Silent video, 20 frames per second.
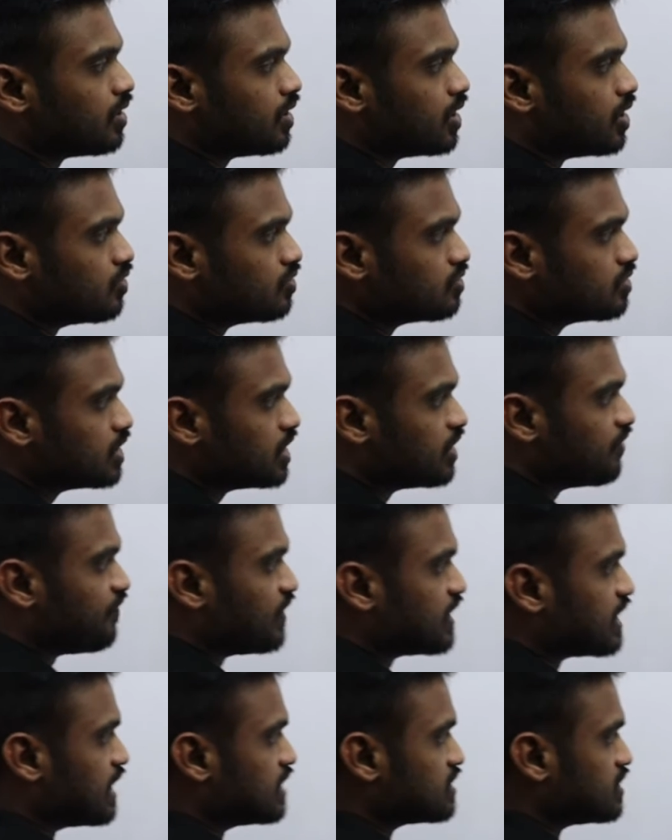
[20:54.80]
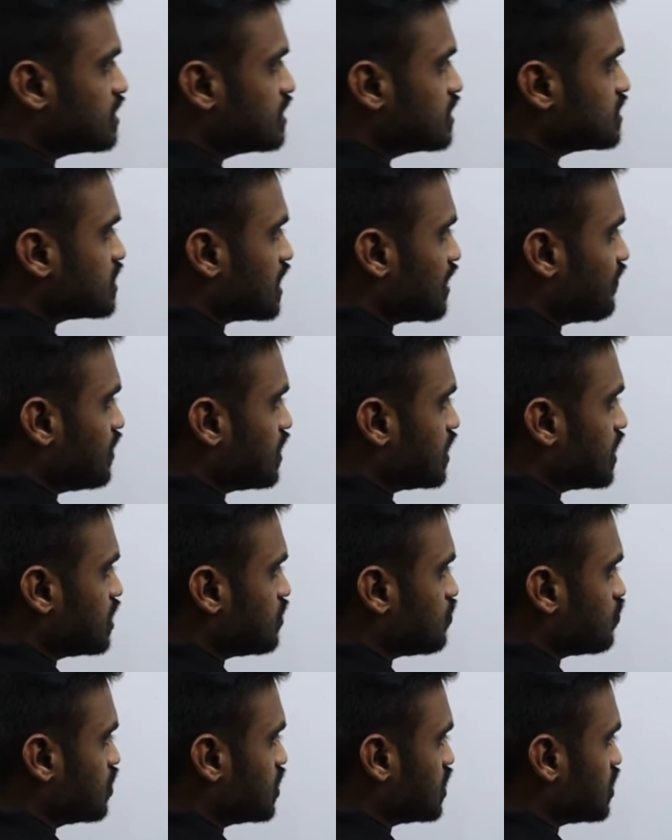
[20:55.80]
Now if I cancel this I will
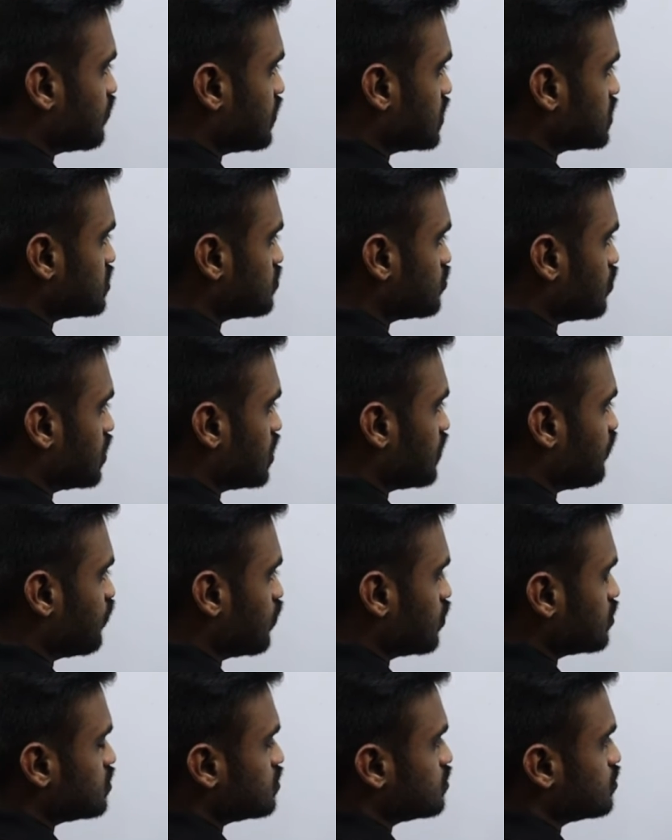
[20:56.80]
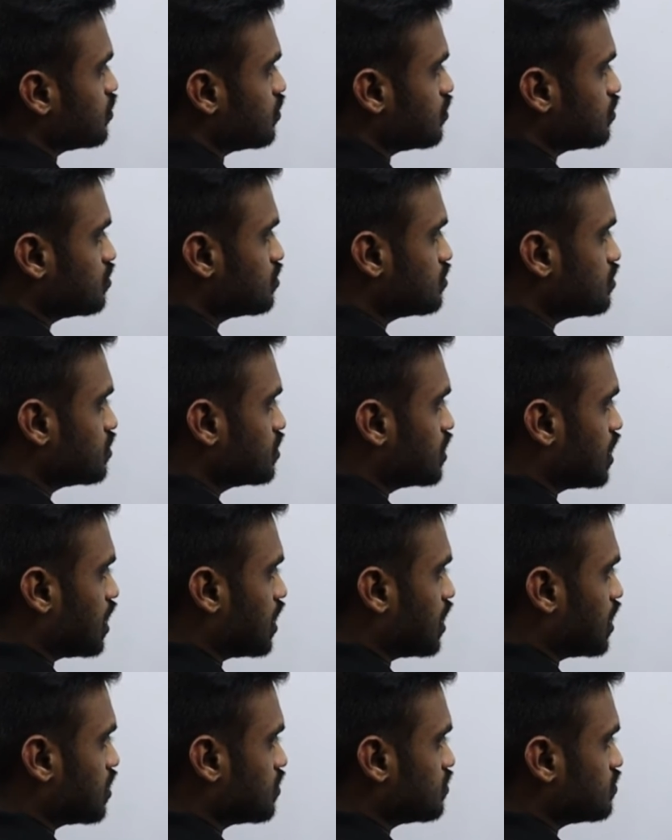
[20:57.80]
get 21s 24. So
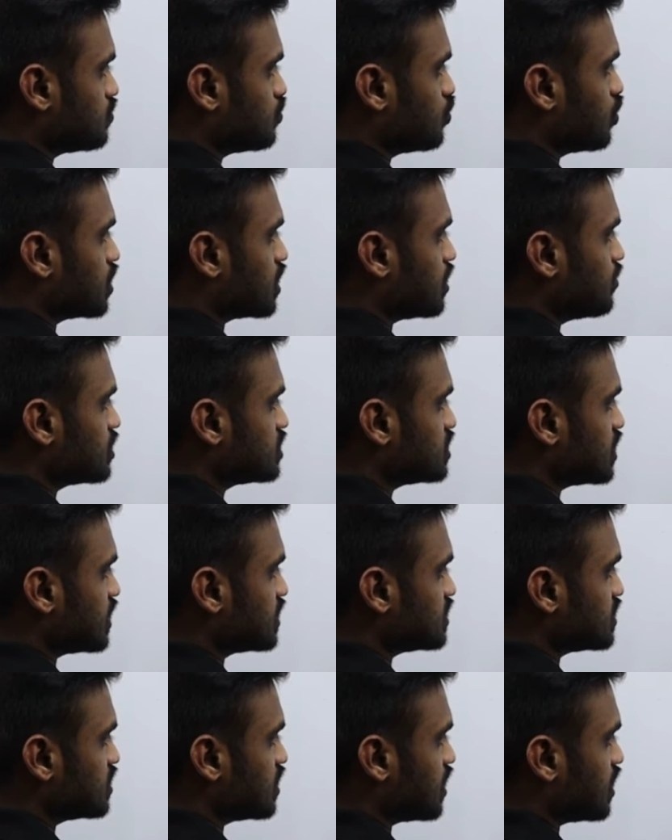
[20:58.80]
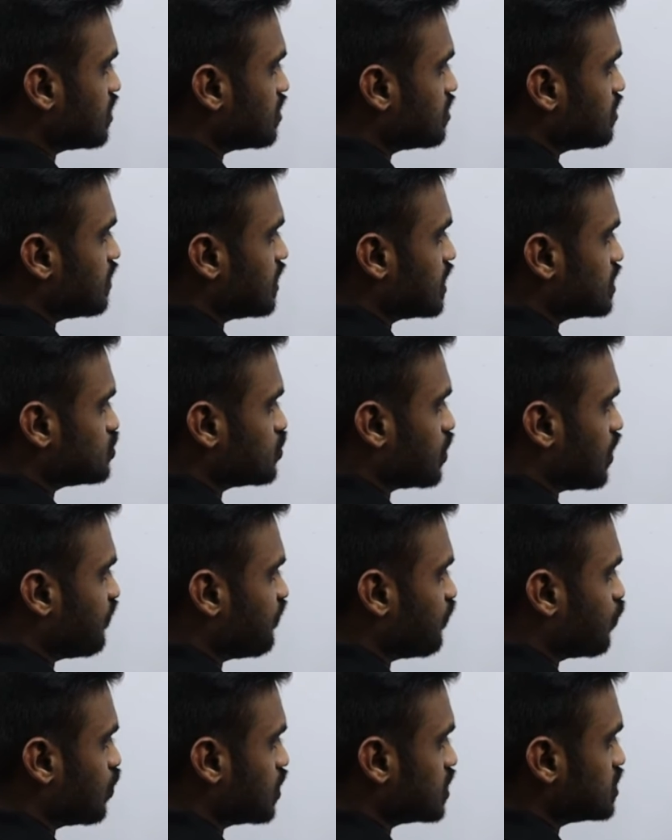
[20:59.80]
the total mixture is in the ratio
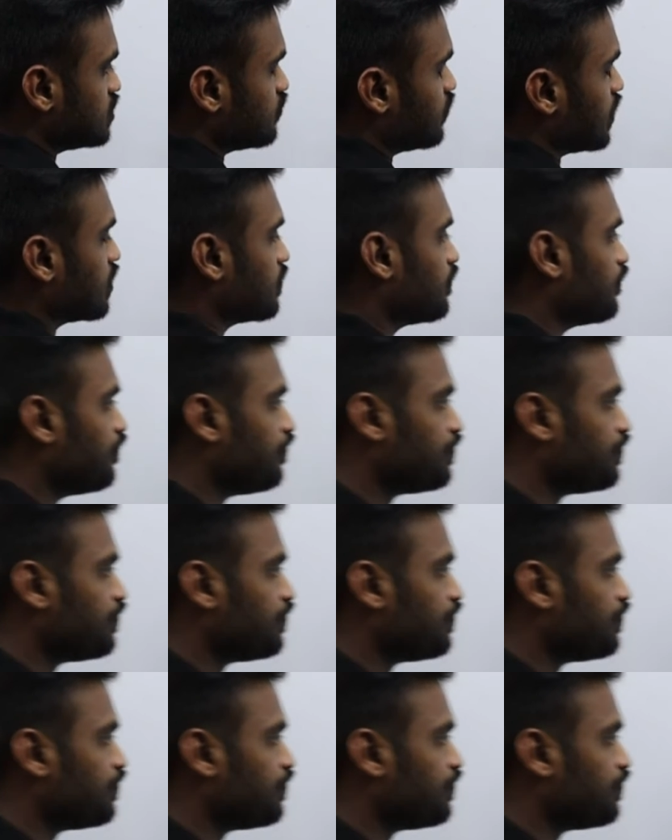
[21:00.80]
of 4:1.